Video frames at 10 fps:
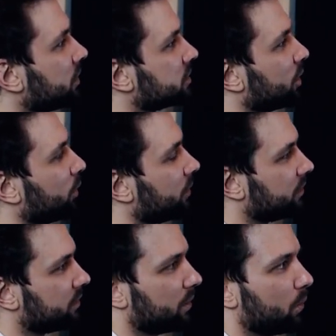So
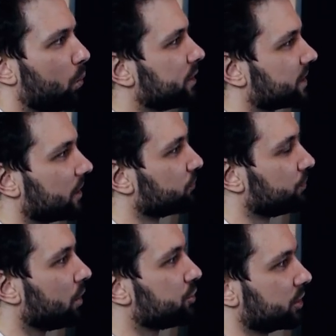what kind of
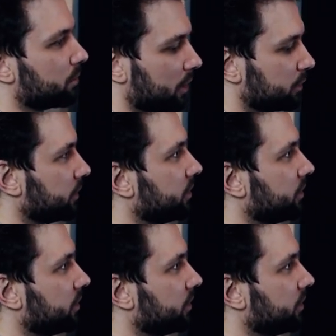logic might be